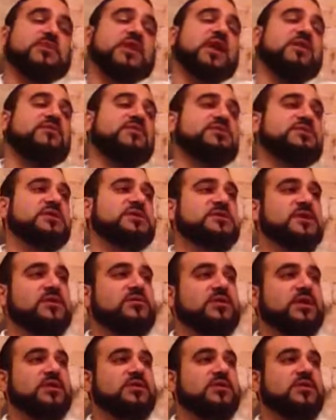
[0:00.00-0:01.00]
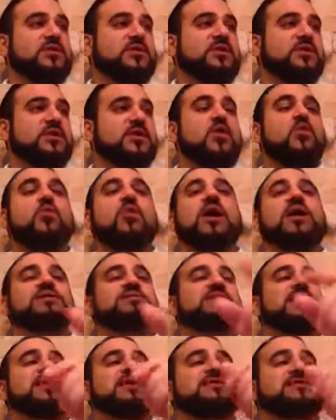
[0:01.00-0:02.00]
Obviously, it's not right. Why
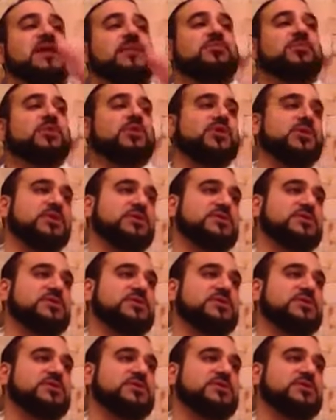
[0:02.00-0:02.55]
is that example a good